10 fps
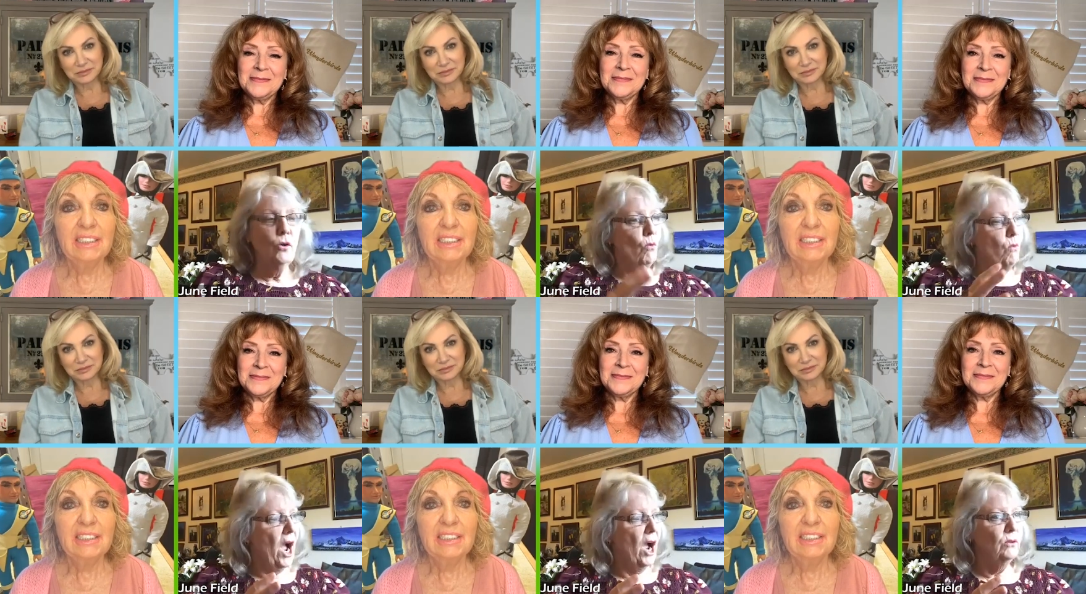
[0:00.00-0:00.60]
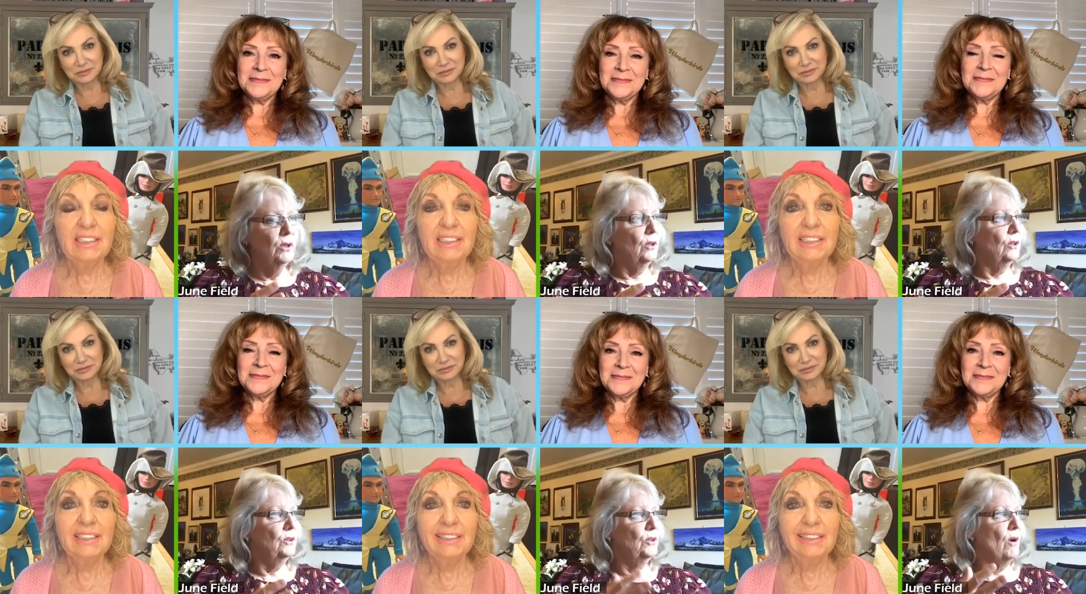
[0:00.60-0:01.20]
Speaker 1: go, wow,
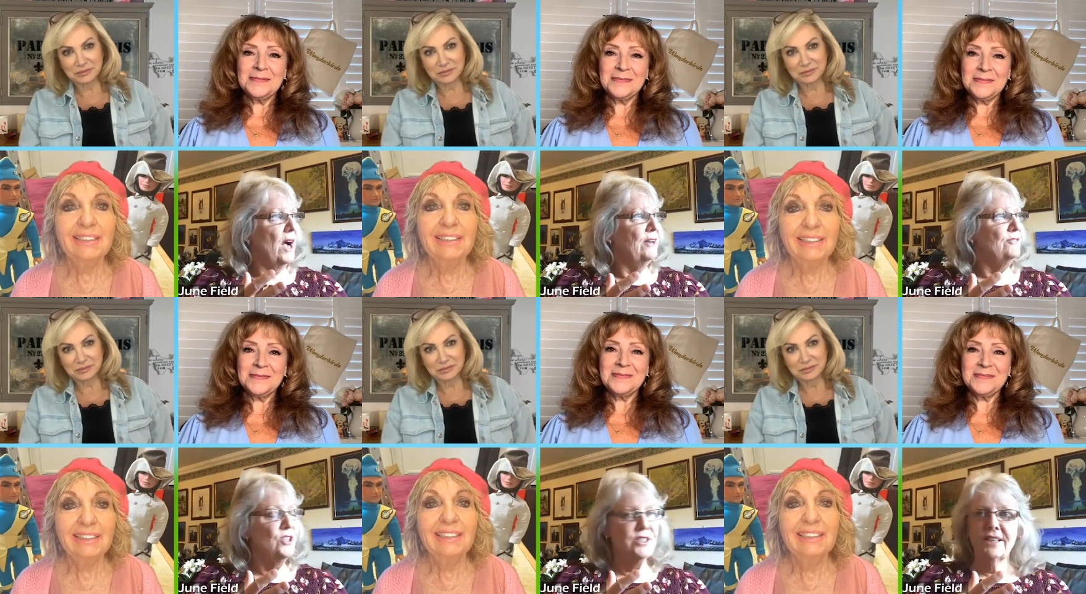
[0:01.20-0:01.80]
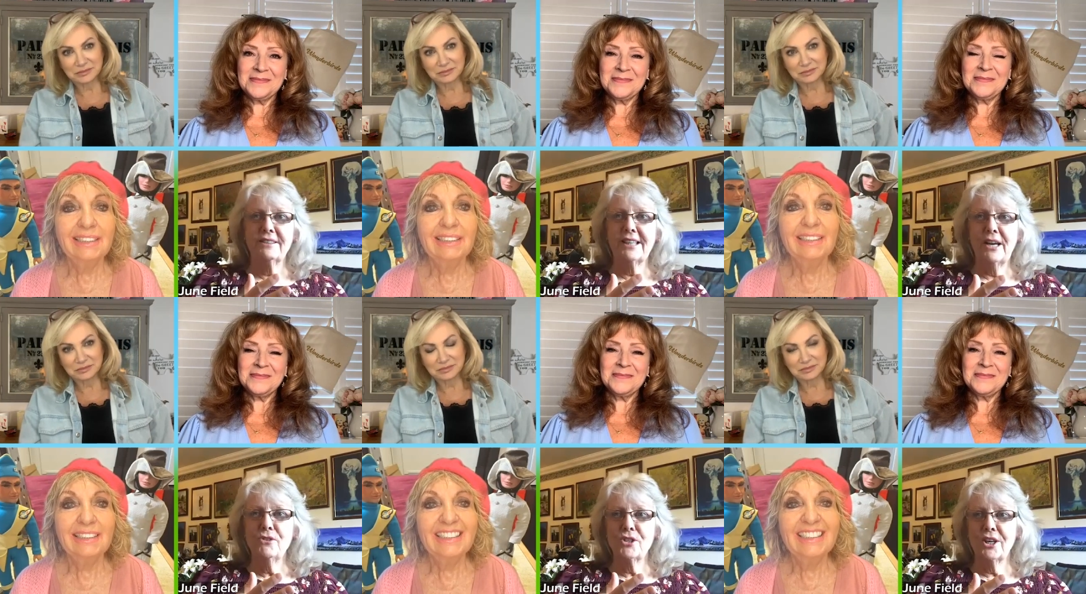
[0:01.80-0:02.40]
look what I've just
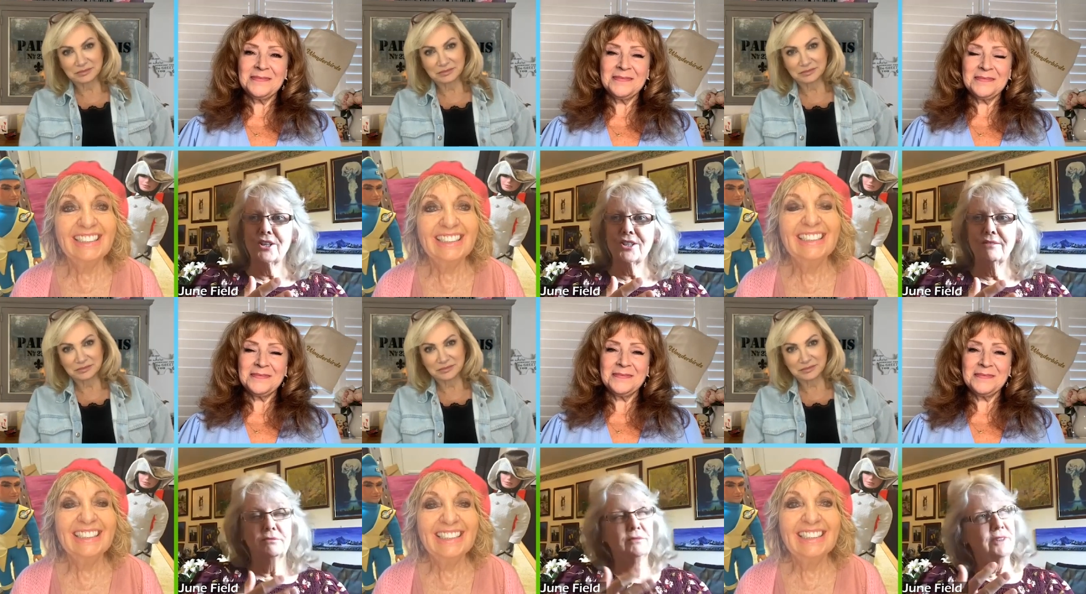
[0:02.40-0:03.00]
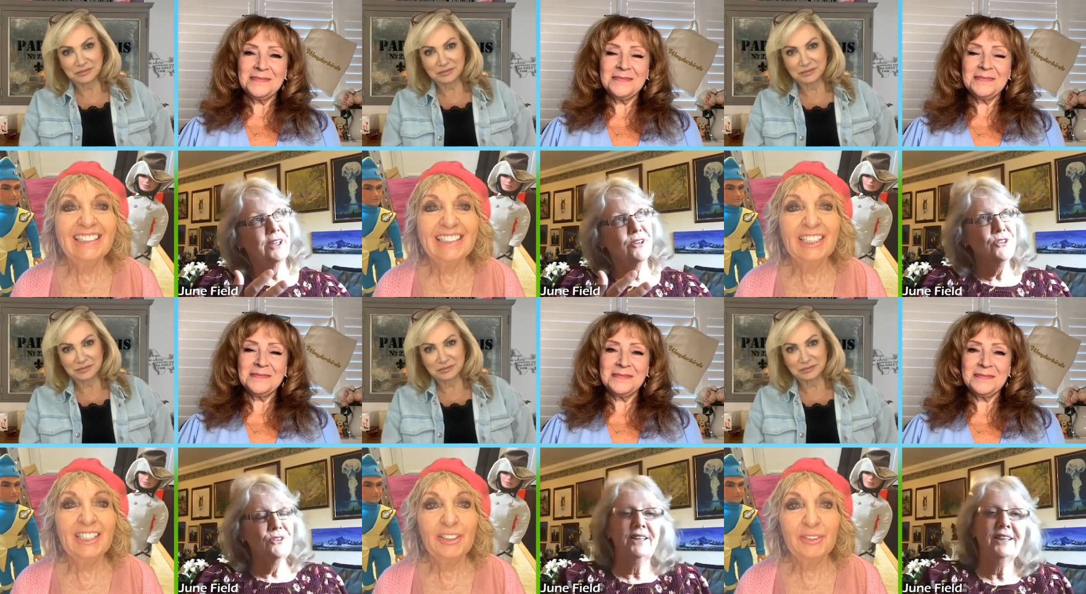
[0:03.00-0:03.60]
encountered. They're
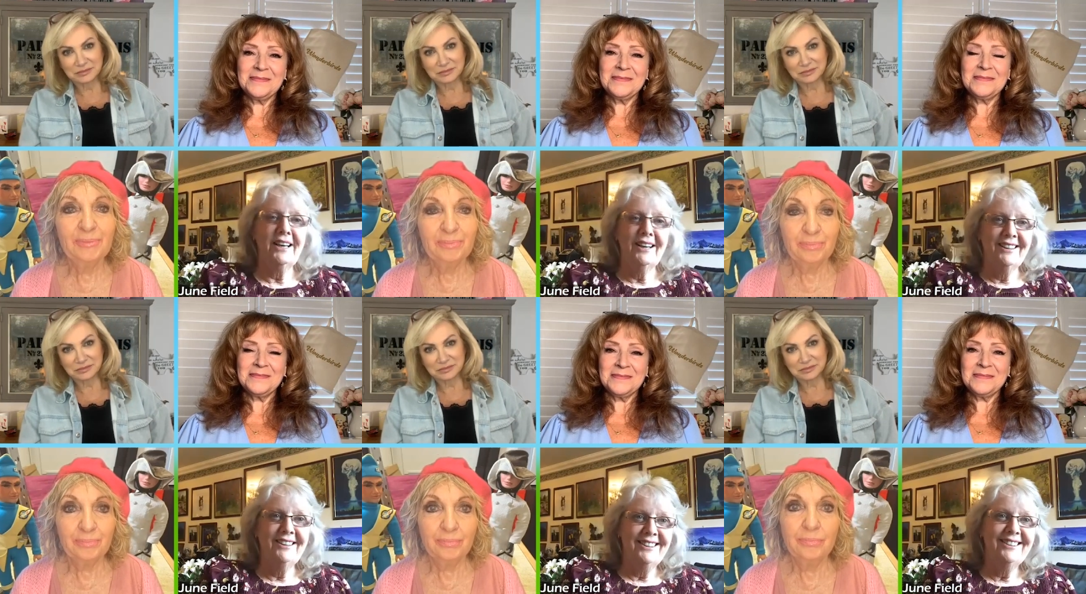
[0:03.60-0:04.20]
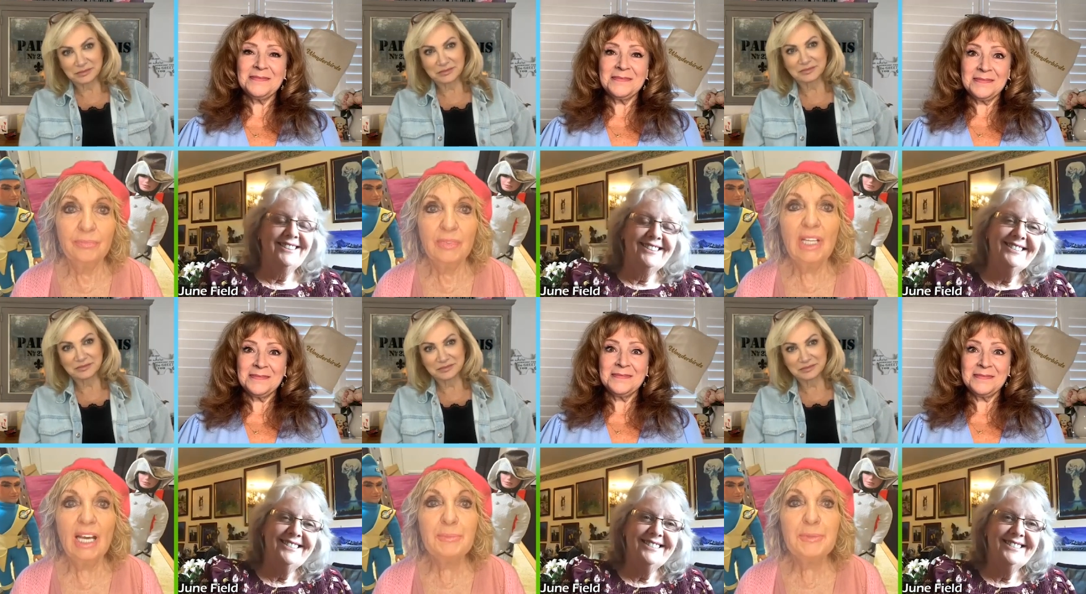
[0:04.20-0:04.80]
doing it.
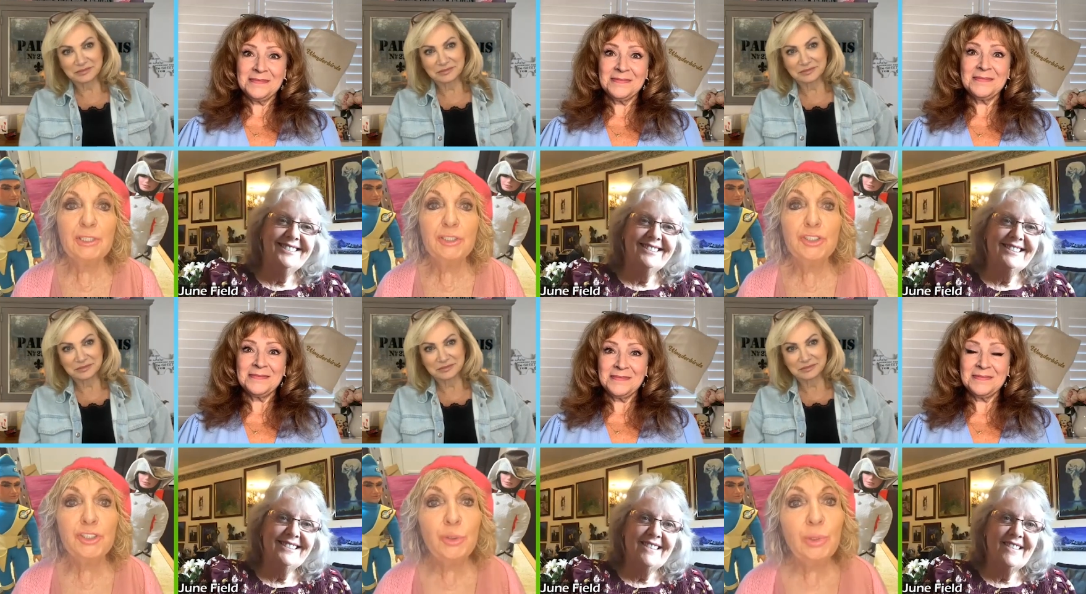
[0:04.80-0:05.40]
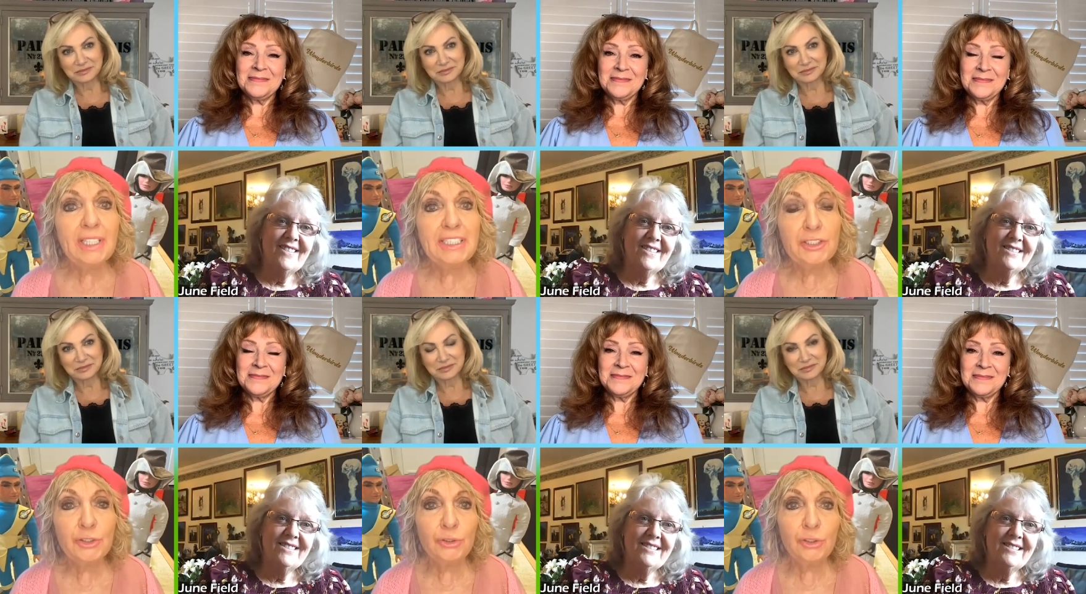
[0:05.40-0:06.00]
Speaker 2: Absolutely. Do you know, when I did
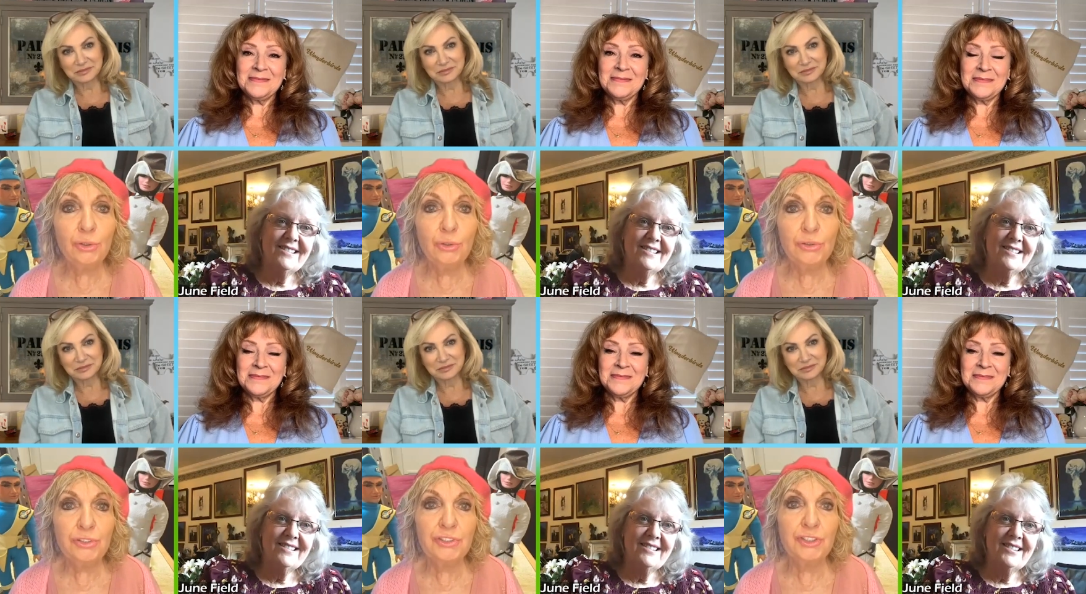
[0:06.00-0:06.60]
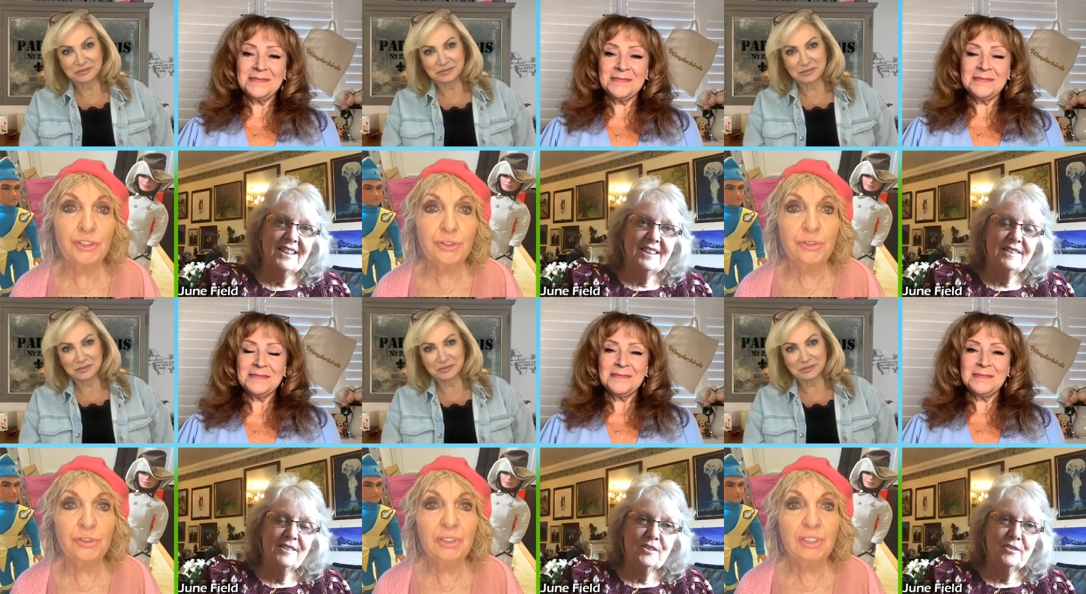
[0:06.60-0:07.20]
your course,
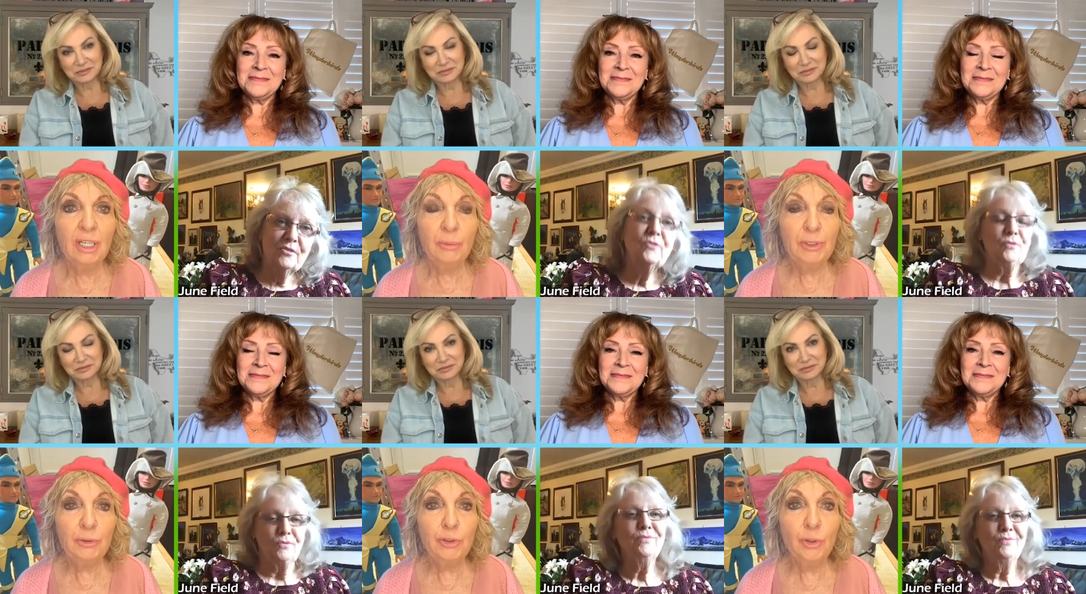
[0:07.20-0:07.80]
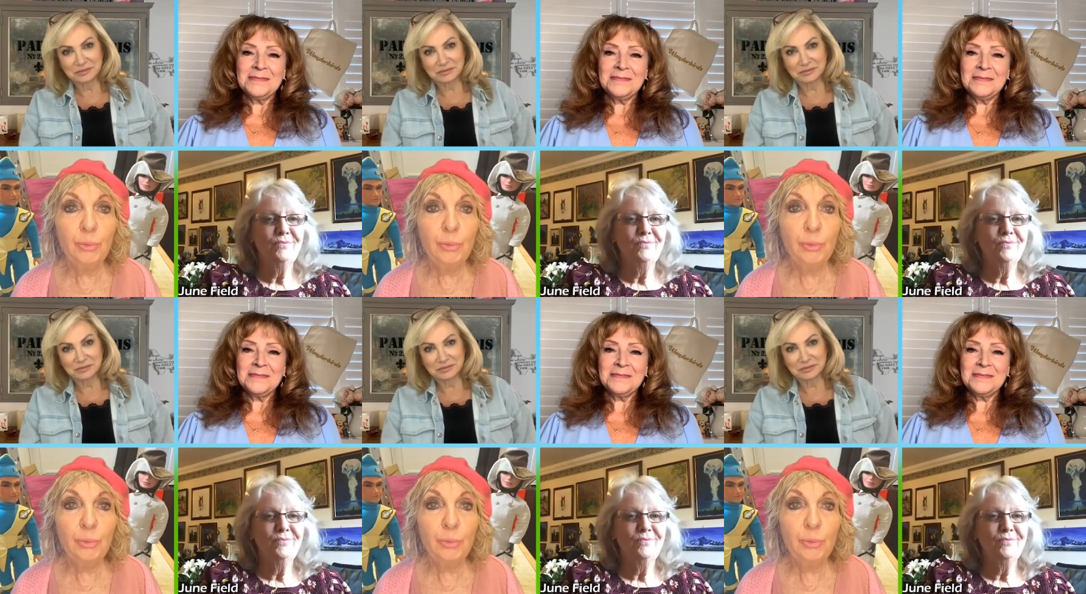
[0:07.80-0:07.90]
June, your